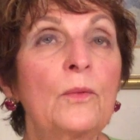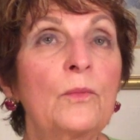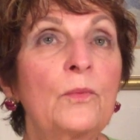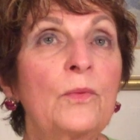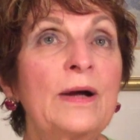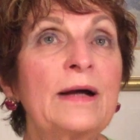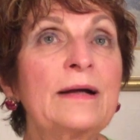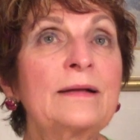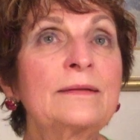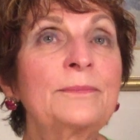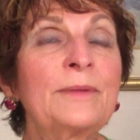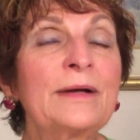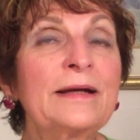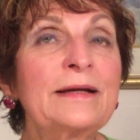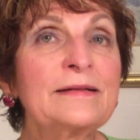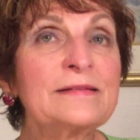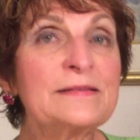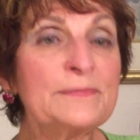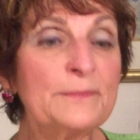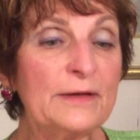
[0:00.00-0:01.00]
Well, my
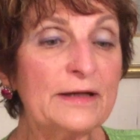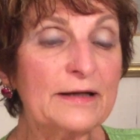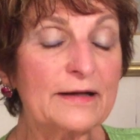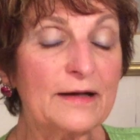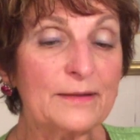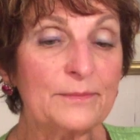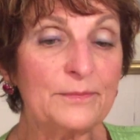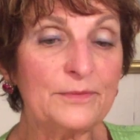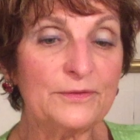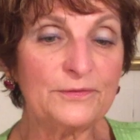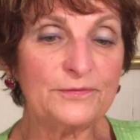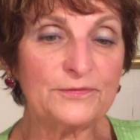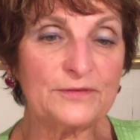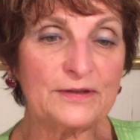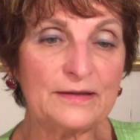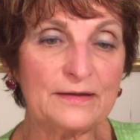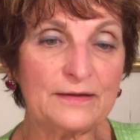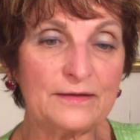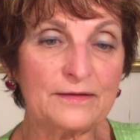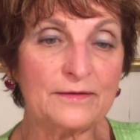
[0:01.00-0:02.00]
husband and I moved
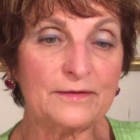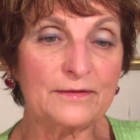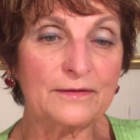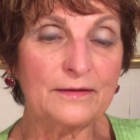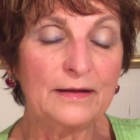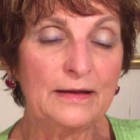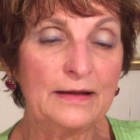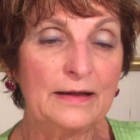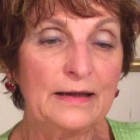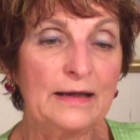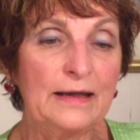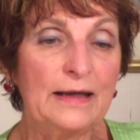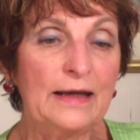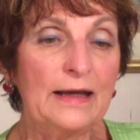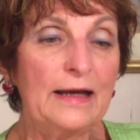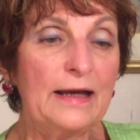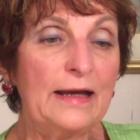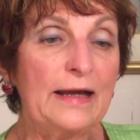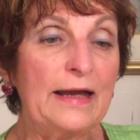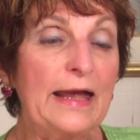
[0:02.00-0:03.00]
here
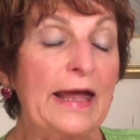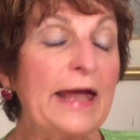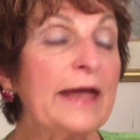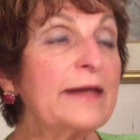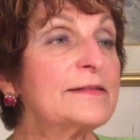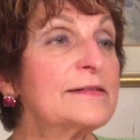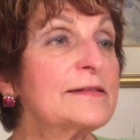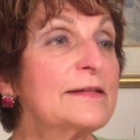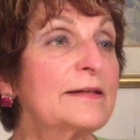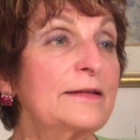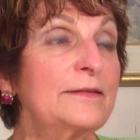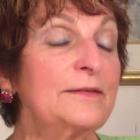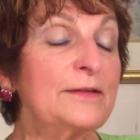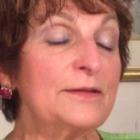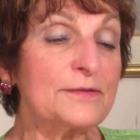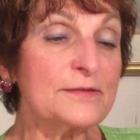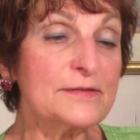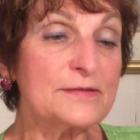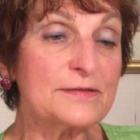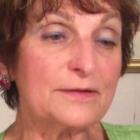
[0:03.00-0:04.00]
18
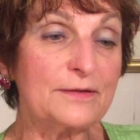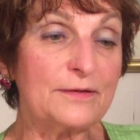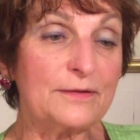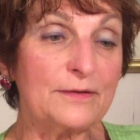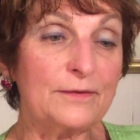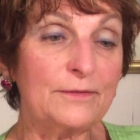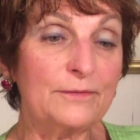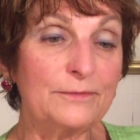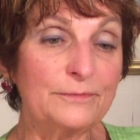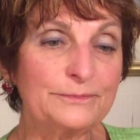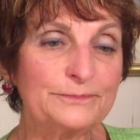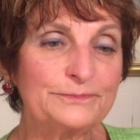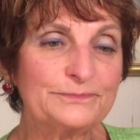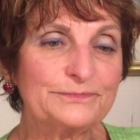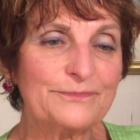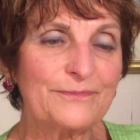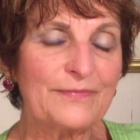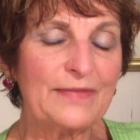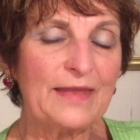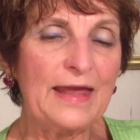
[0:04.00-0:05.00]
years ago.
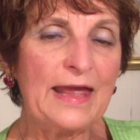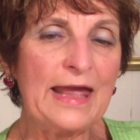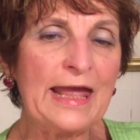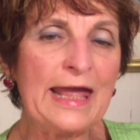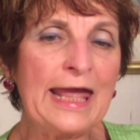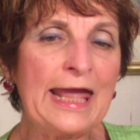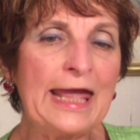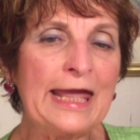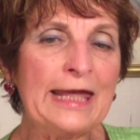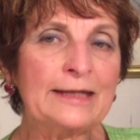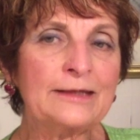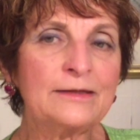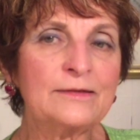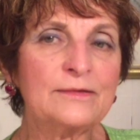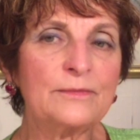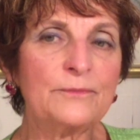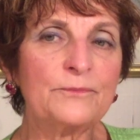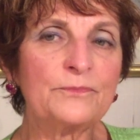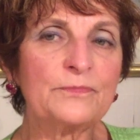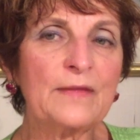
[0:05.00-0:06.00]
And
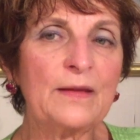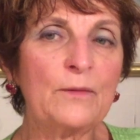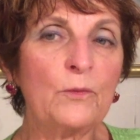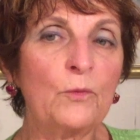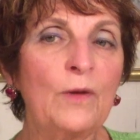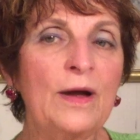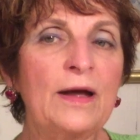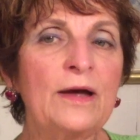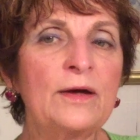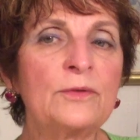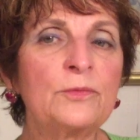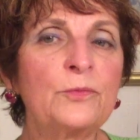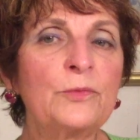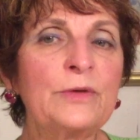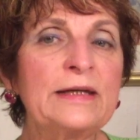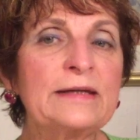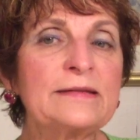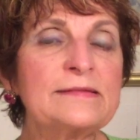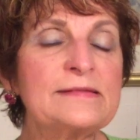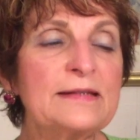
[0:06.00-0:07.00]
while
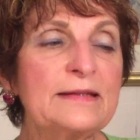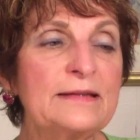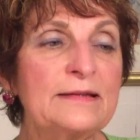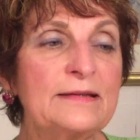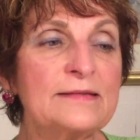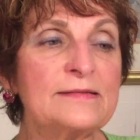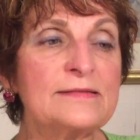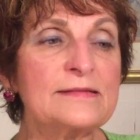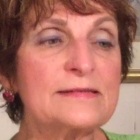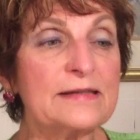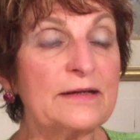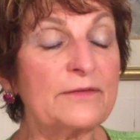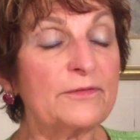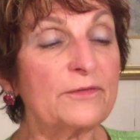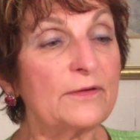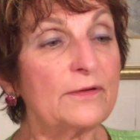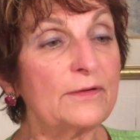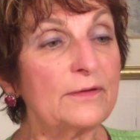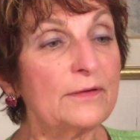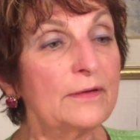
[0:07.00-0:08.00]
we attended
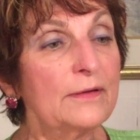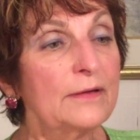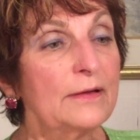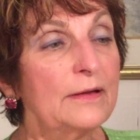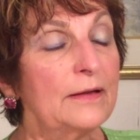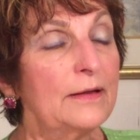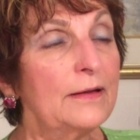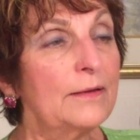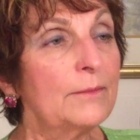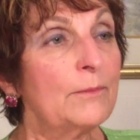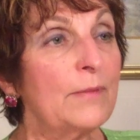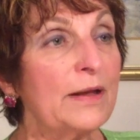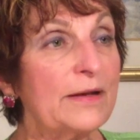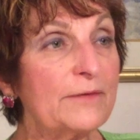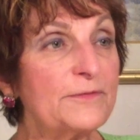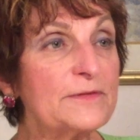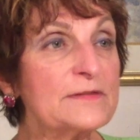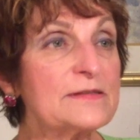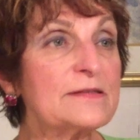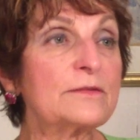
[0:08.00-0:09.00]
several
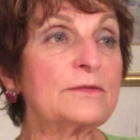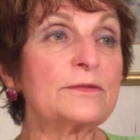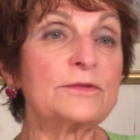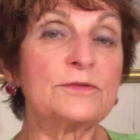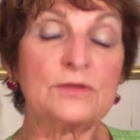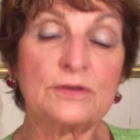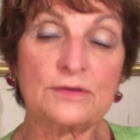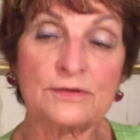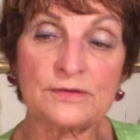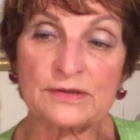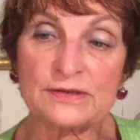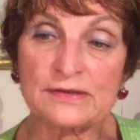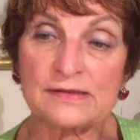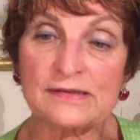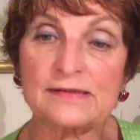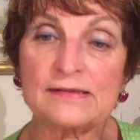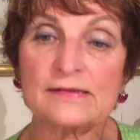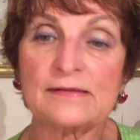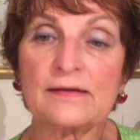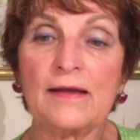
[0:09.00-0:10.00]
metaphysical
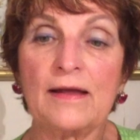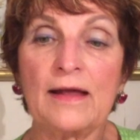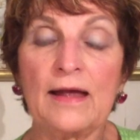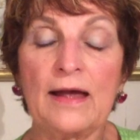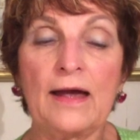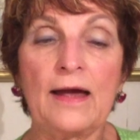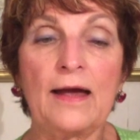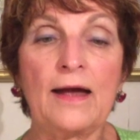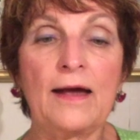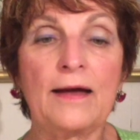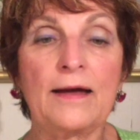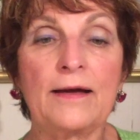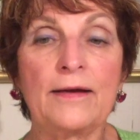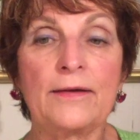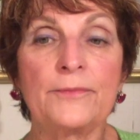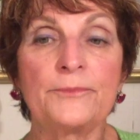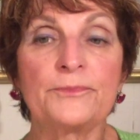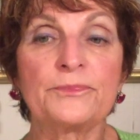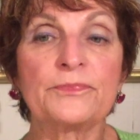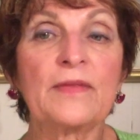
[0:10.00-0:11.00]
churches
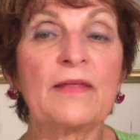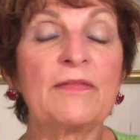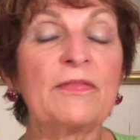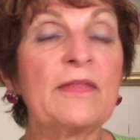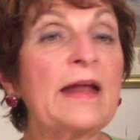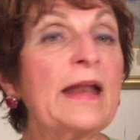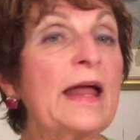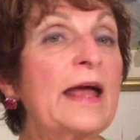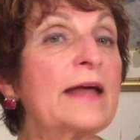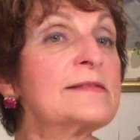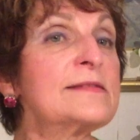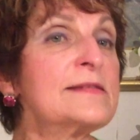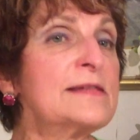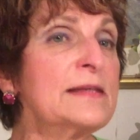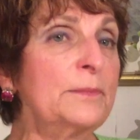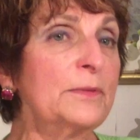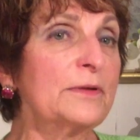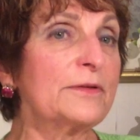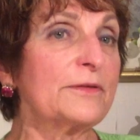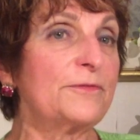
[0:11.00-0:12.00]
that had
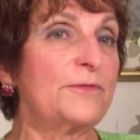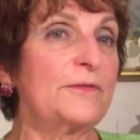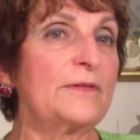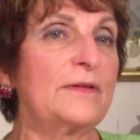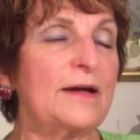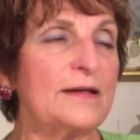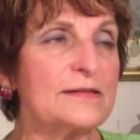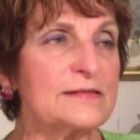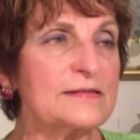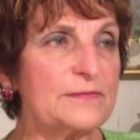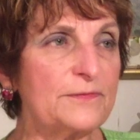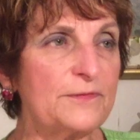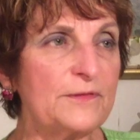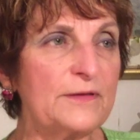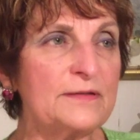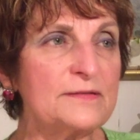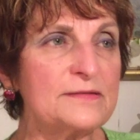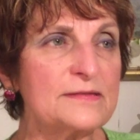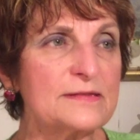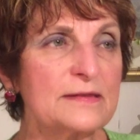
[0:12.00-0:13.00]
similar
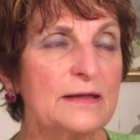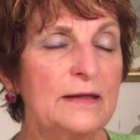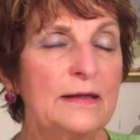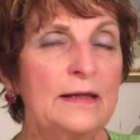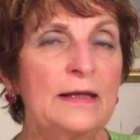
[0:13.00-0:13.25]
philosophies,